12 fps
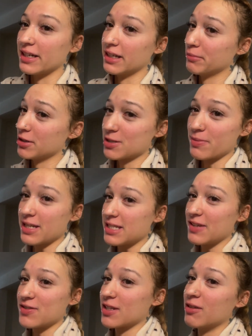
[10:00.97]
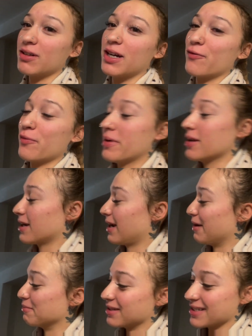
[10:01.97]
I did brush my teeth, so don't come for me in the
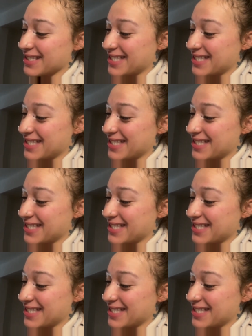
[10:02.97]
comments.